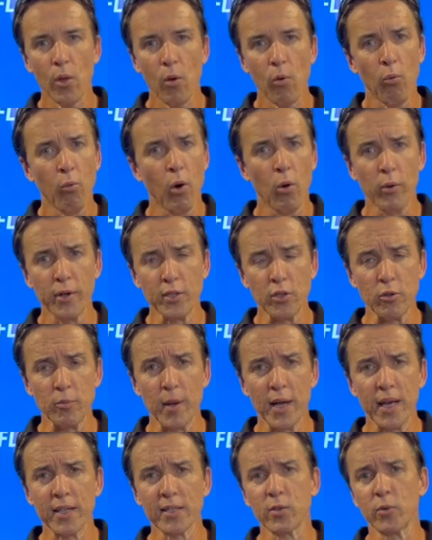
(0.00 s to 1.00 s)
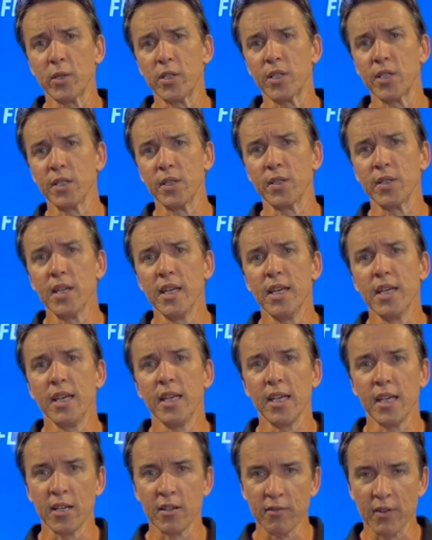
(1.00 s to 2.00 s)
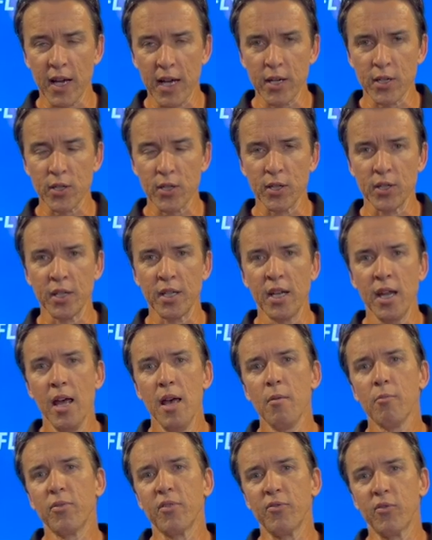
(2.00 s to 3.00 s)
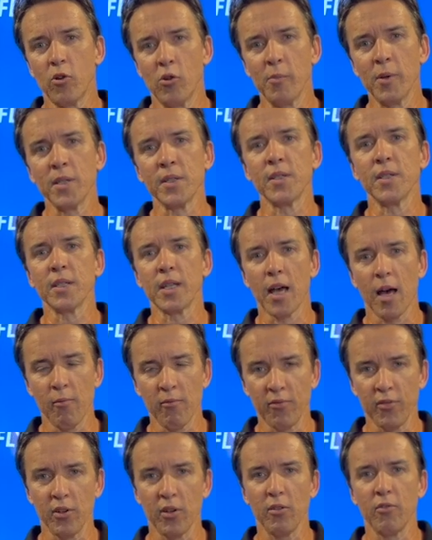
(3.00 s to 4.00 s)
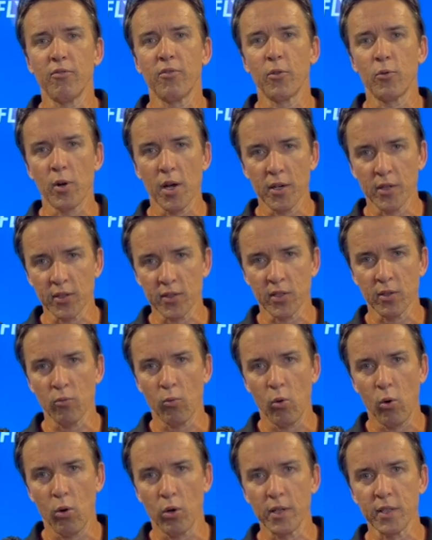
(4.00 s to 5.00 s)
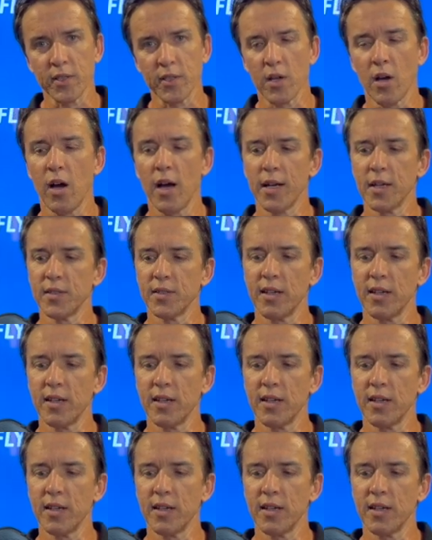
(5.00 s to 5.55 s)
what we do best, which is innovation, performance and comfort for runners and walkers and hikers